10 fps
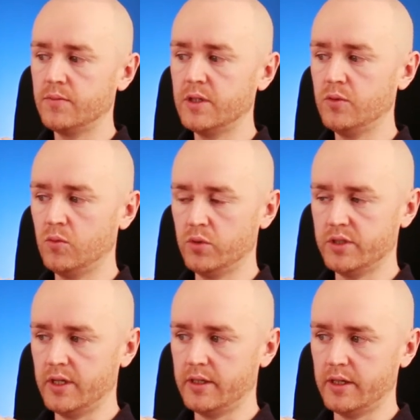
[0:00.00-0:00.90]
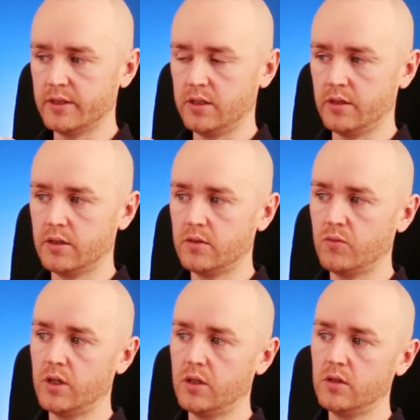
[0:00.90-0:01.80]
people would say things like,
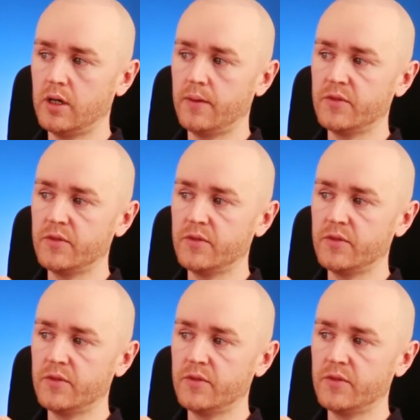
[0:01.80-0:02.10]
well,